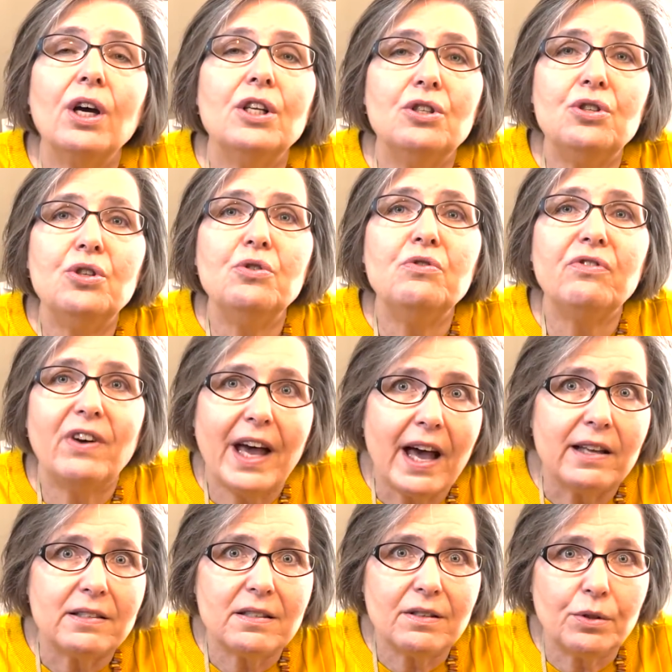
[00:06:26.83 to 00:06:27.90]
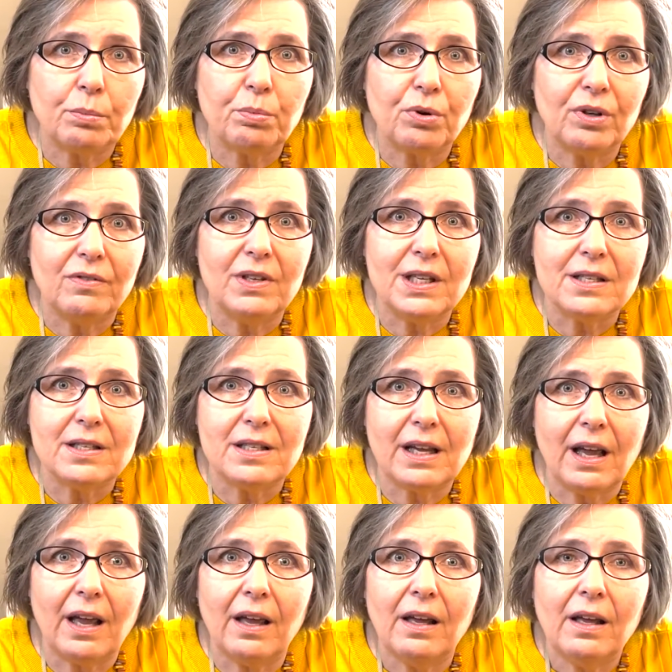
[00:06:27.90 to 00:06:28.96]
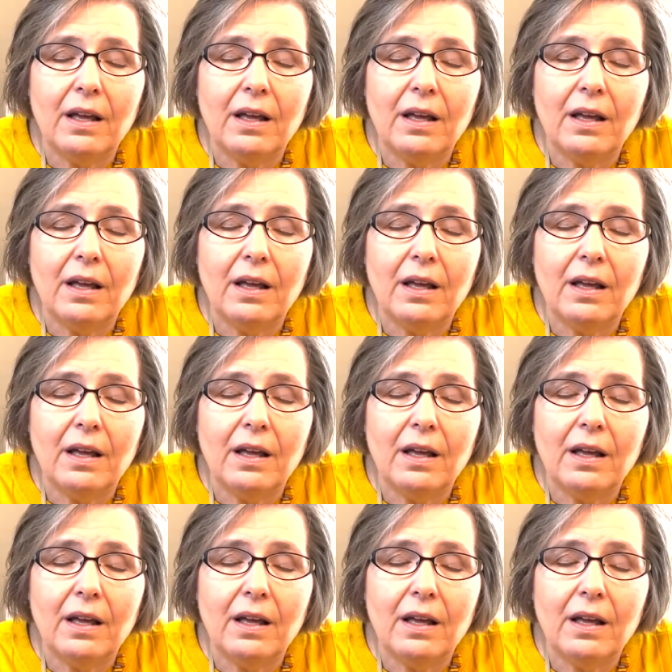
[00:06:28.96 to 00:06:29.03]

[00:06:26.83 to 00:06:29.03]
and too fast the previous day.